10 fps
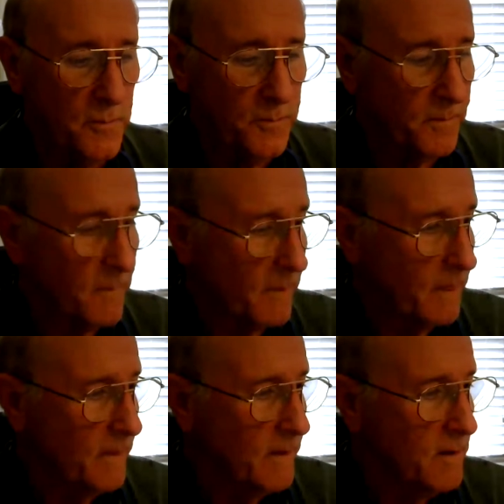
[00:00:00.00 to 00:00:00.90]

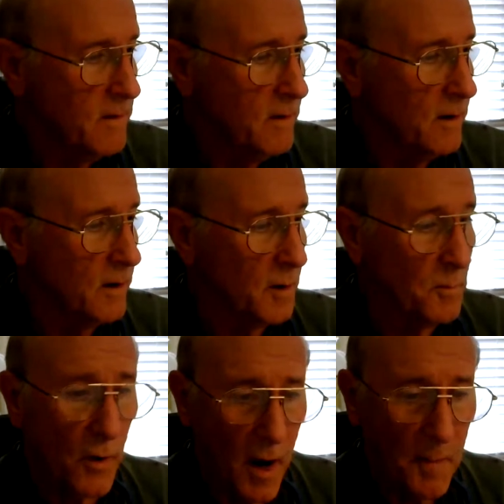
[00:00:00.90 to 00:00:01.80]
connective tissue
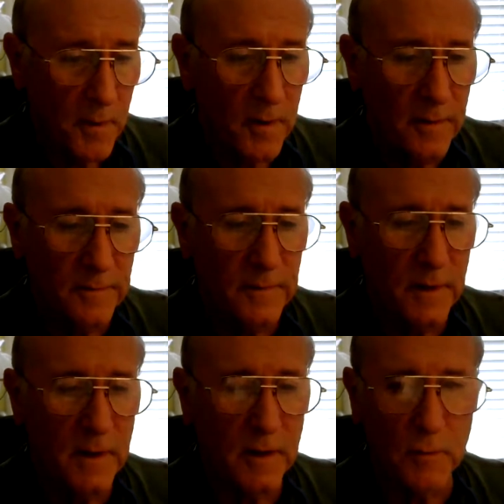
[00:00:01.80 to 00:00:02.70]

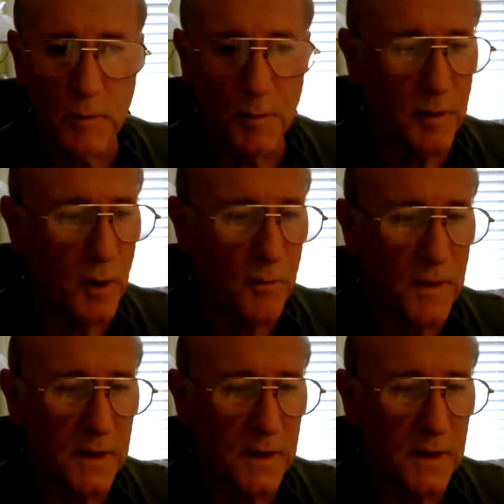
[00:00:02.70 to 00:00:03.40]
proper.